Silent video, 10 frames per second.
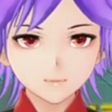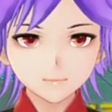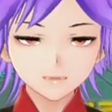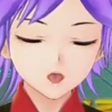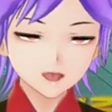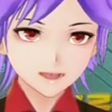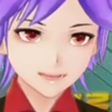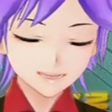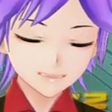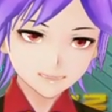you'll get
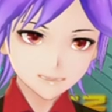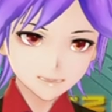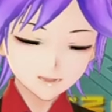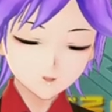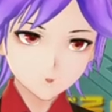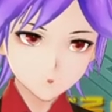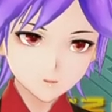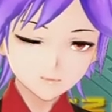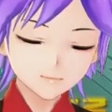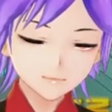access to
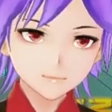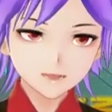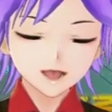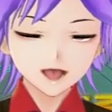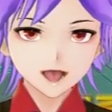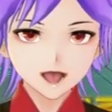uh,